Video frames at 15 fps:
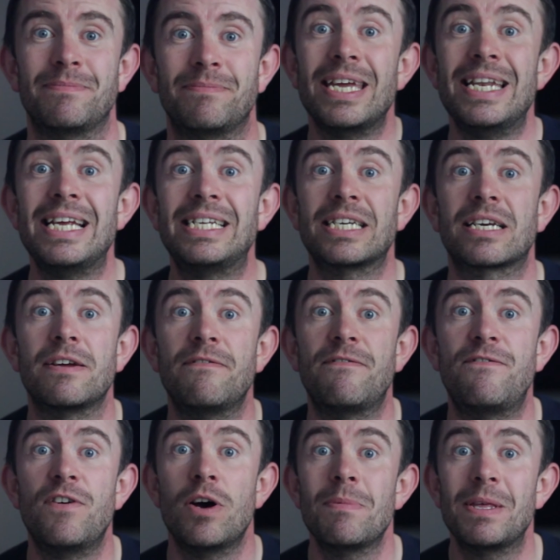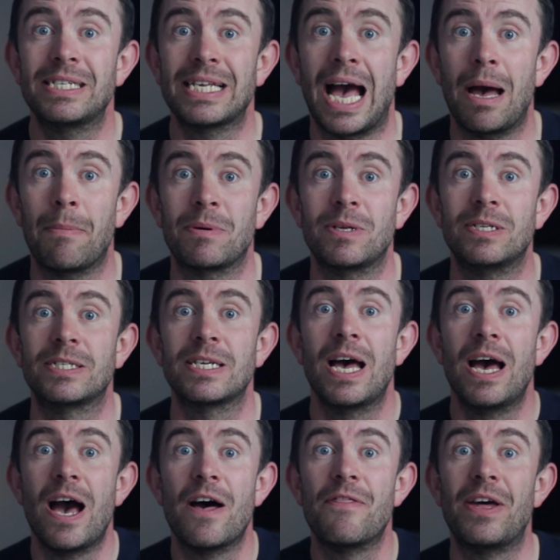You need to confirm this happens
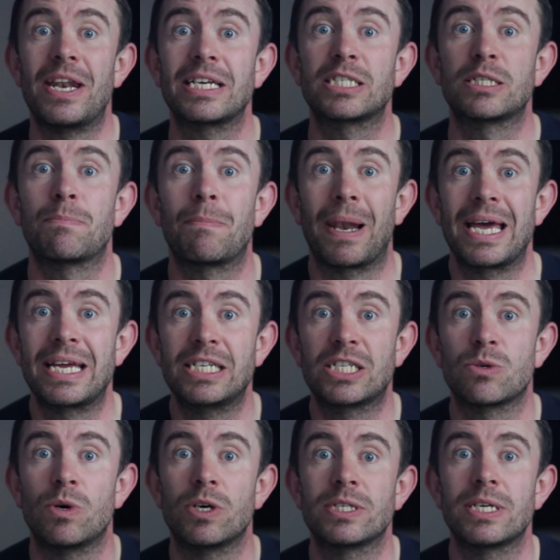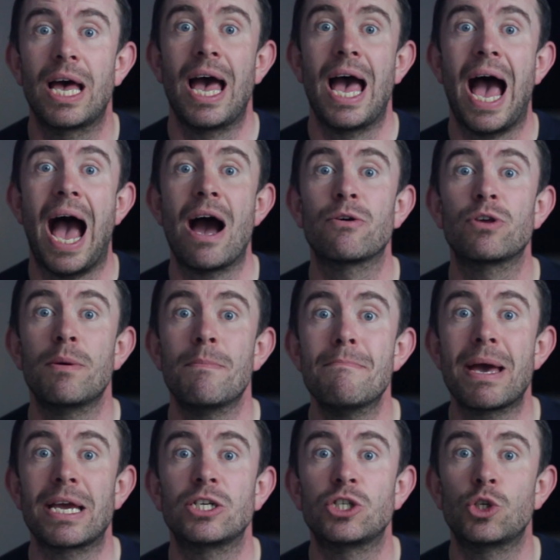and then explain to us how you
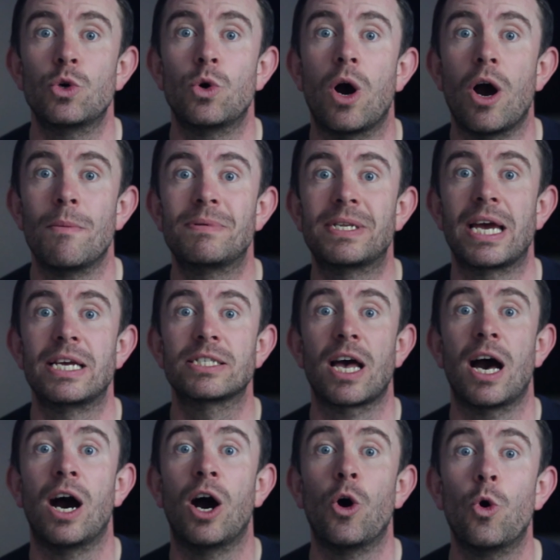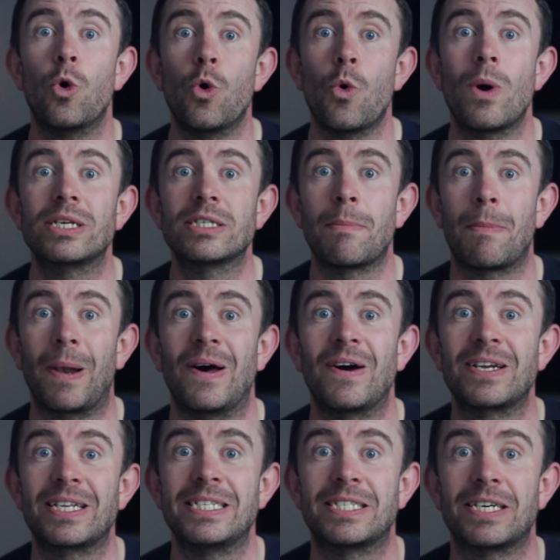make sure updates are always
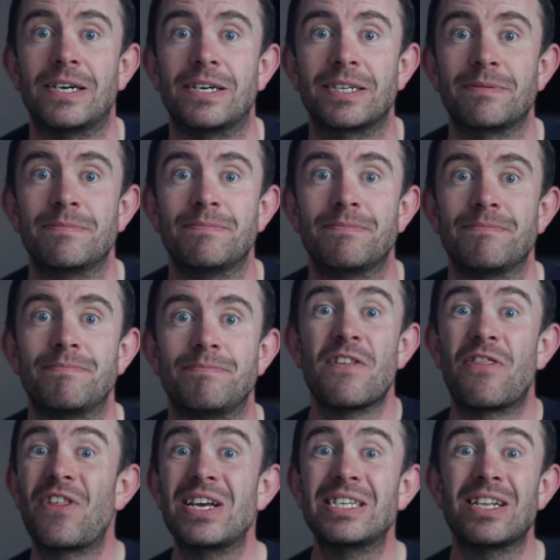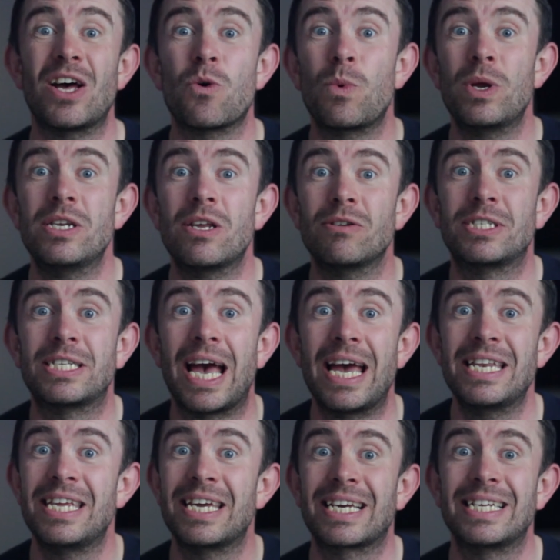applied in time. For things like Windows
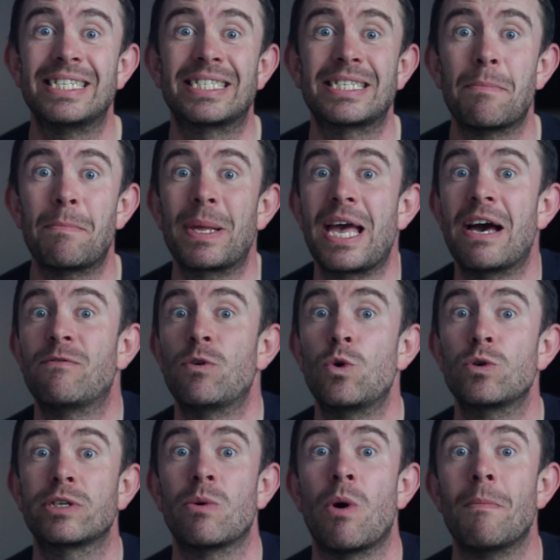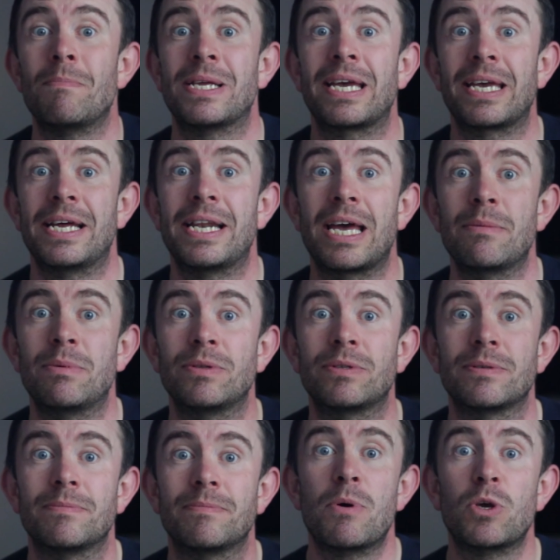10, you can simply have auto update
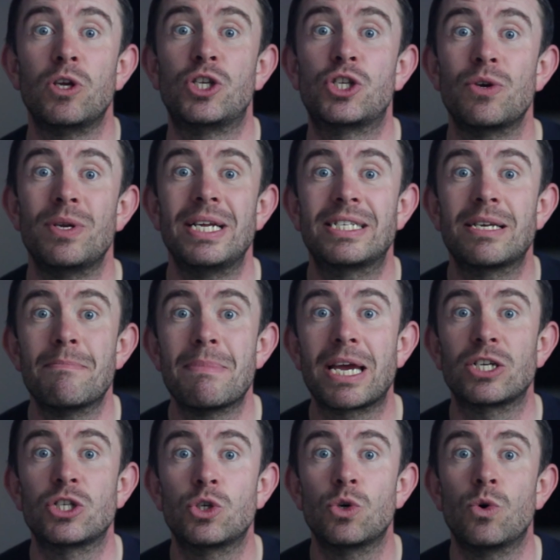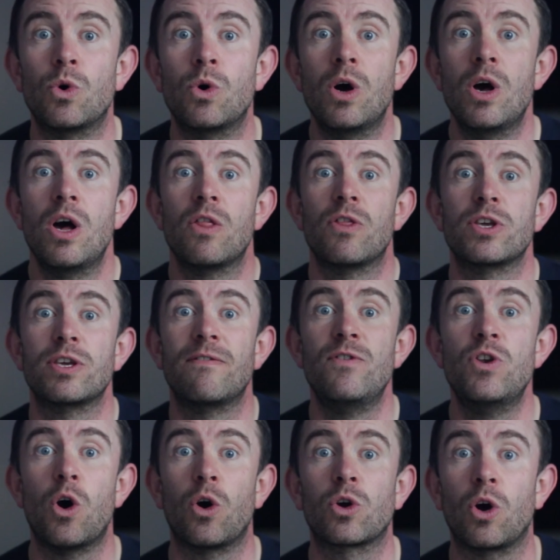enabled, but you do need to make sure that you've
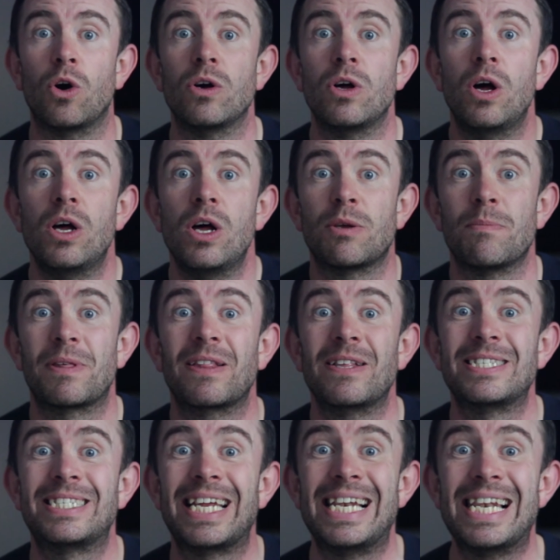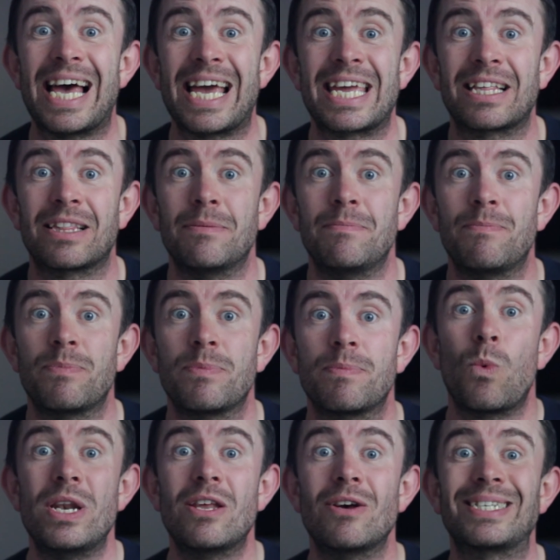not got something that's delaying them.
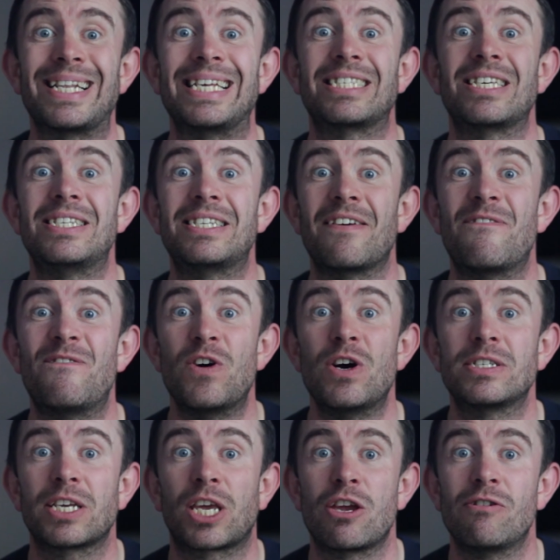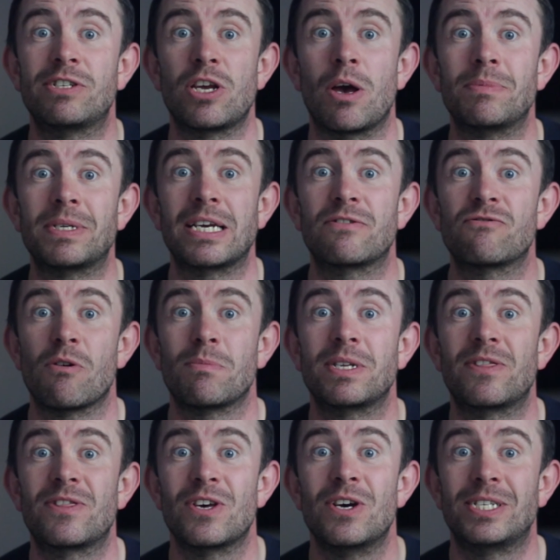Windows lets you defer security updates for up
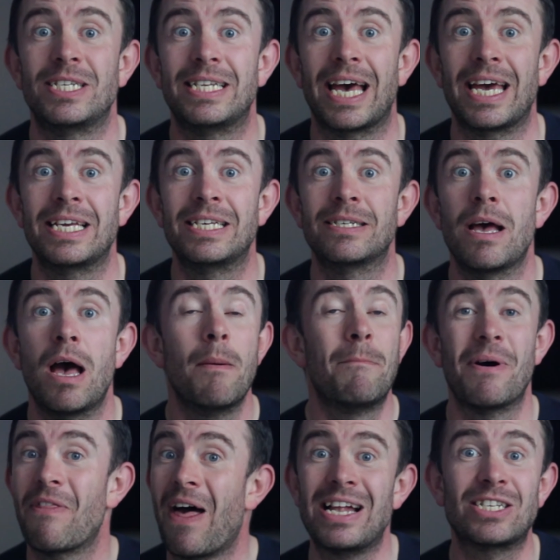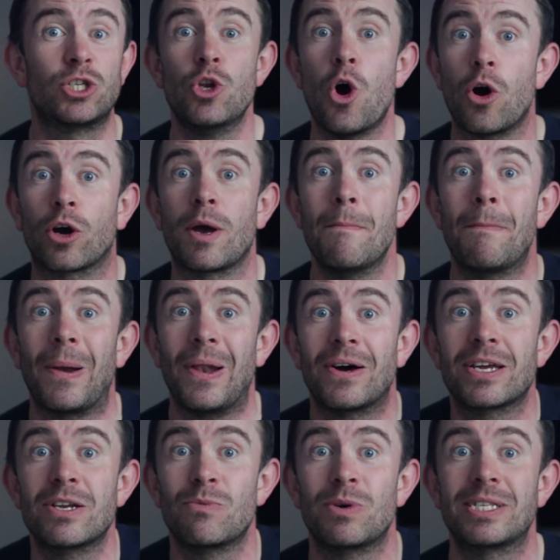to 30 days, but that's not
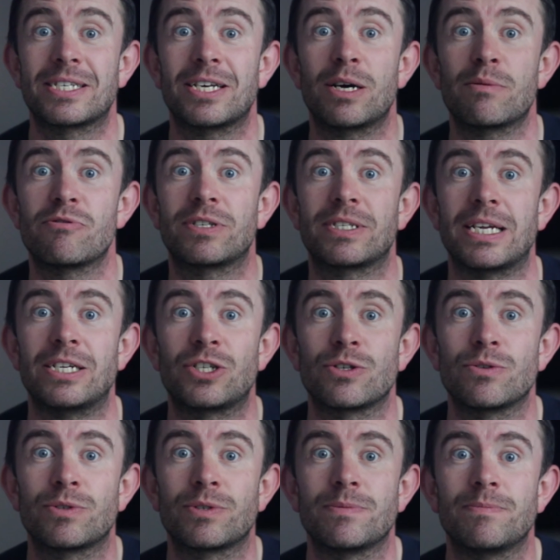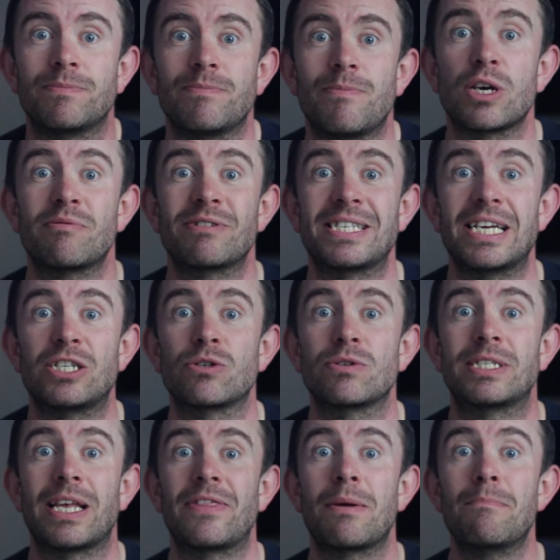compliant with Cyber Essentials. Cyber
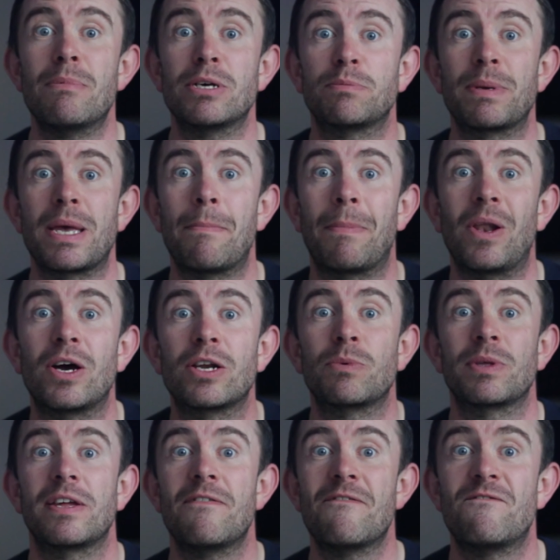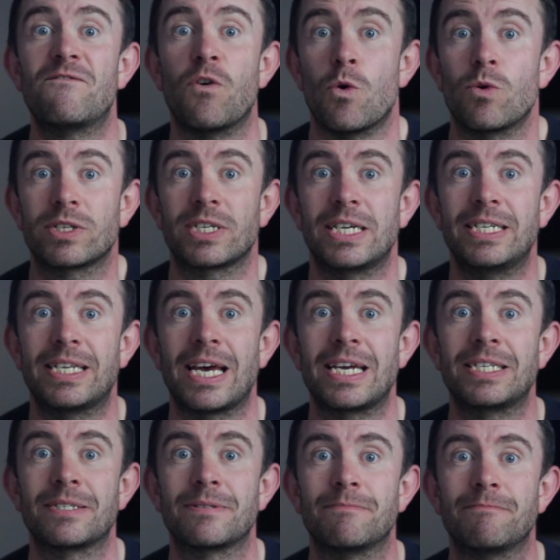Essentials said they must be applied within 14
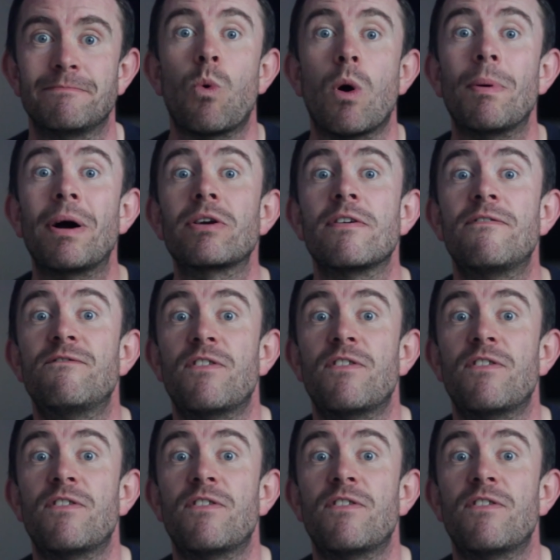days. What about your